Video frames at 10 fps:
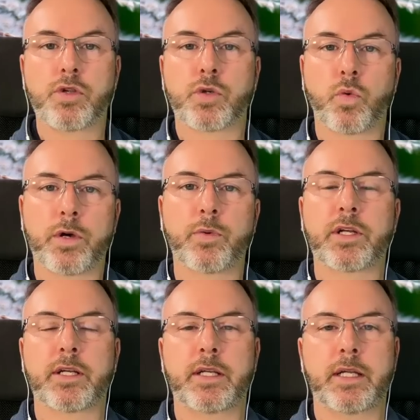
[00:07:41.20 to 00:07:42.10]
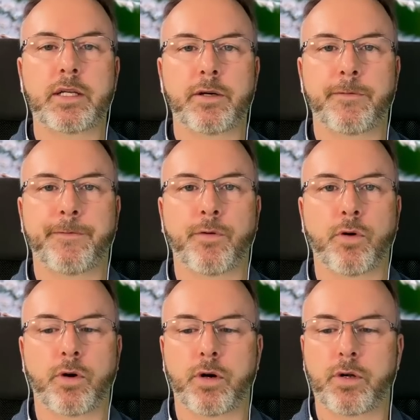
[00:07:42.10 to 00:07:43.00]
So what are we going to need
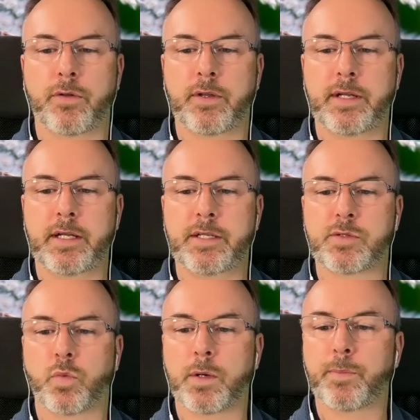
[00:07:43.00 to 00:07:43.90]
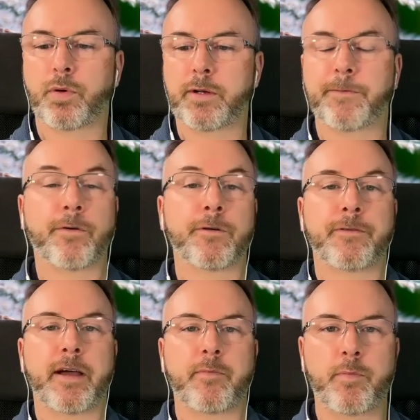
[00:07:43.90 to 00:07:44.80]
for these
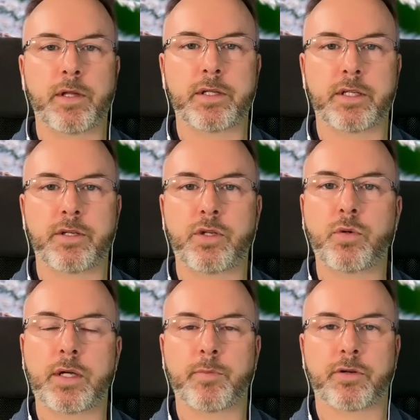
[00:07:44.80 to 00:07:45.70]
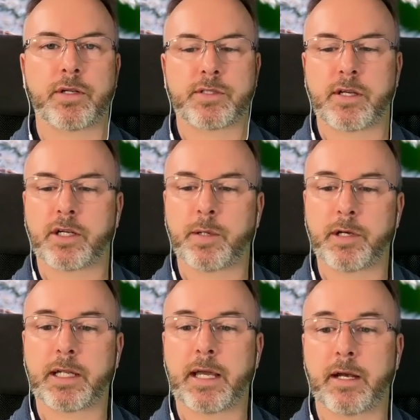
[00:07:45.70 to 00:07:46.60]
1.45 million new immigrants that are coming
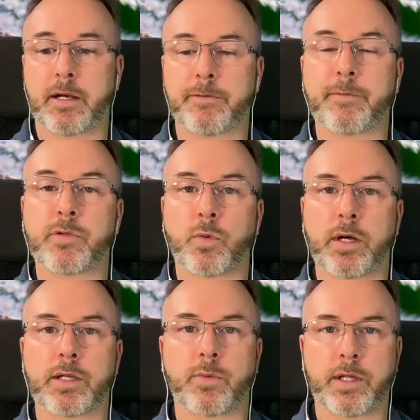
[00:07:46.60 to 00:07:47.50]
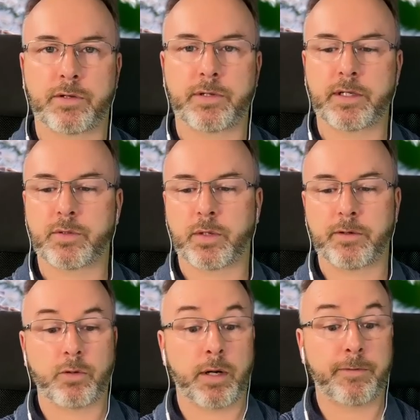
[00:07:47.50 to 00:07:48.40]
to Canada from 2023 to
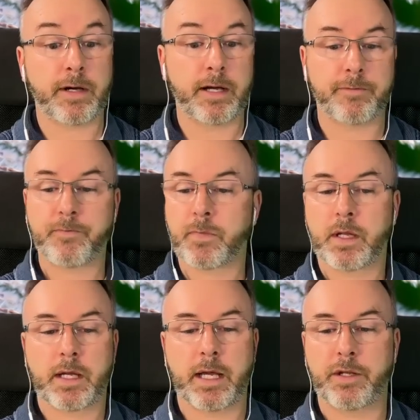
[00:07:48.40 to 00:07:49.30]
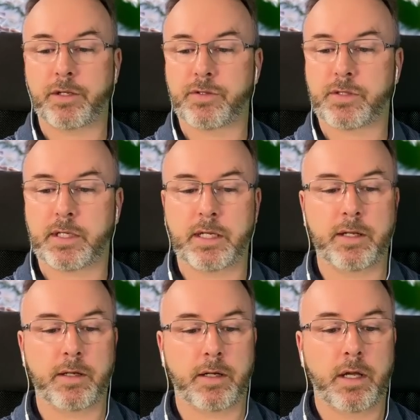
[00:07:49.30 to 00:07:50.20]
2025? And you can see